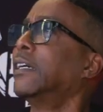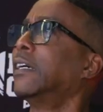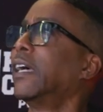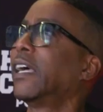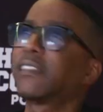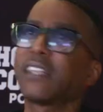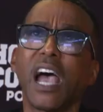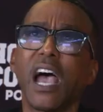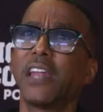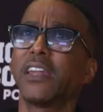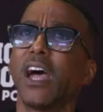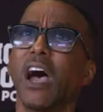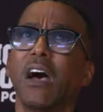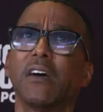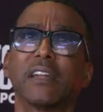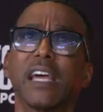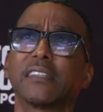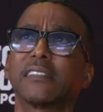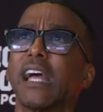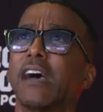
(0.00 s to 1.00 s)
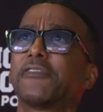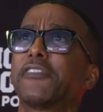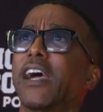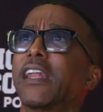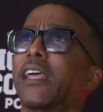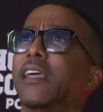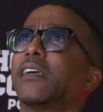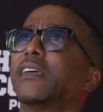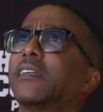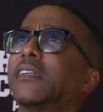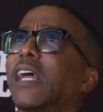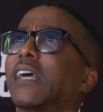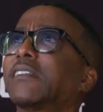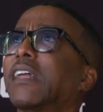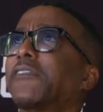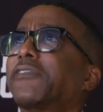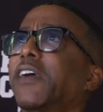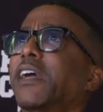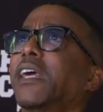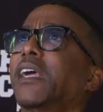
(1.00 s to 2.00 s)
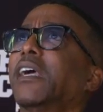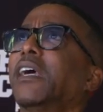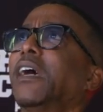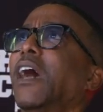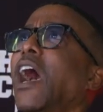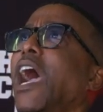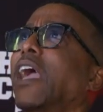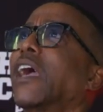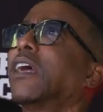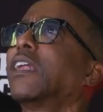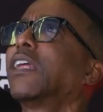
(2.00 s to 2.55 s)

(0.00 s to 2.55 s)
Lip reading: He's like, oh, no, that's not funny. All right,